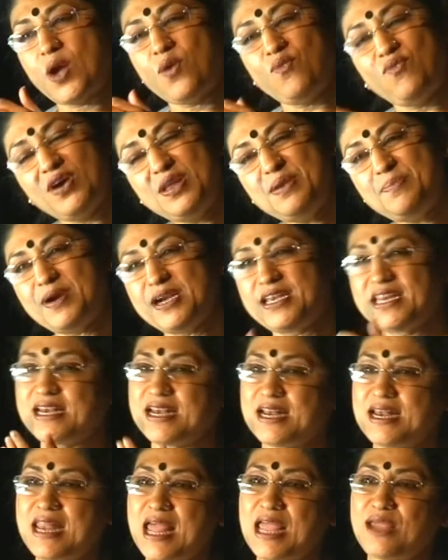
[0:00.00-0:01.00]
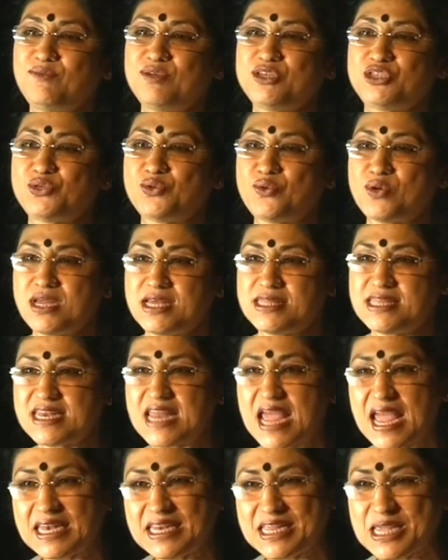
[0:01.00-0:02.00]
of one particular language to
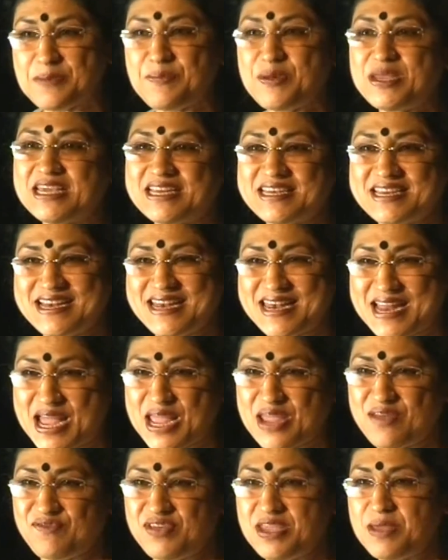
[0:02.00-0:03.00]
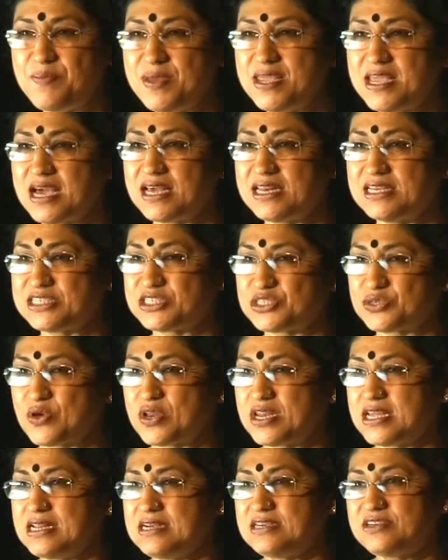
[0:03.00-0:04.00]
another, and keeping it alive, keeping our
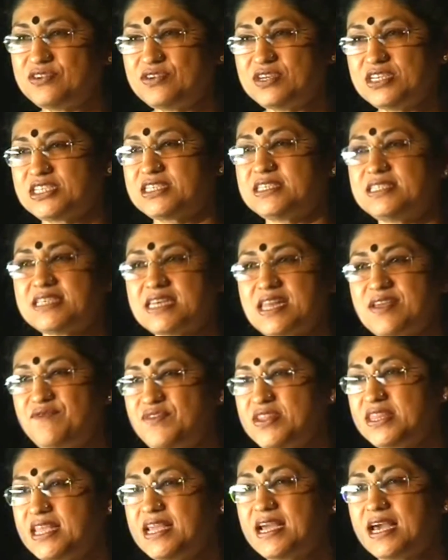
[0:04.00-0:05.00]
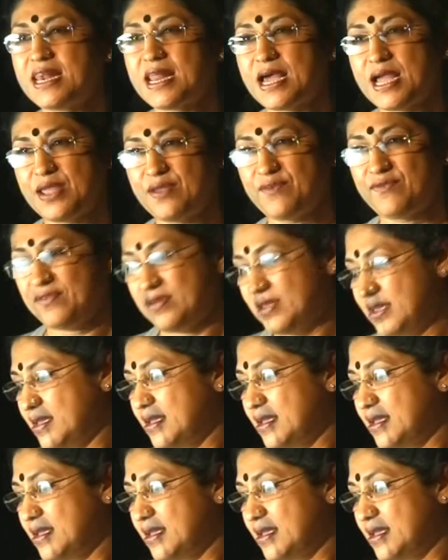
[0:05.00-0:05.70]
historical traditions and everything alive.